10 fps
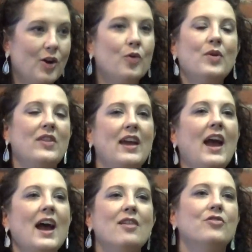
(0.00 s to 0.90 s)
or when they
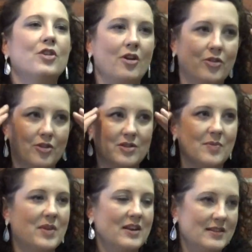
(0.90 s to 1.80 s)
have, they're on
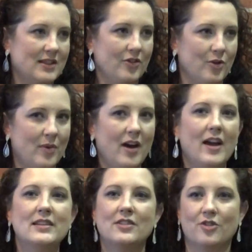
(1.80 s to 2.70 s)
something else is on their
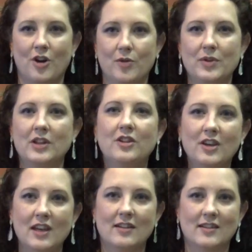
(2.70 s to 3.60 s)
mind, and they're not really
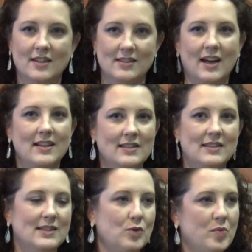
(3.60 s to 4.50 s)
looking at the sides to
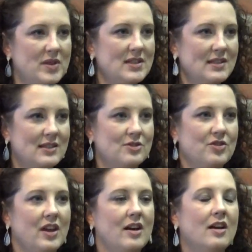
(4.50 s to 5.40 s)
see what businesses are
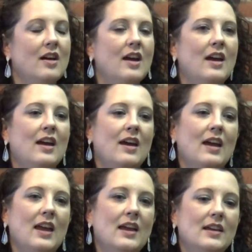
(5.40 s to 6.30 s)
there.
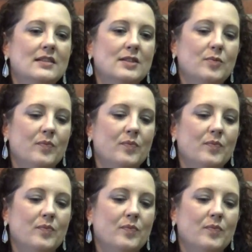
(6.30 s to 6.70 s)
And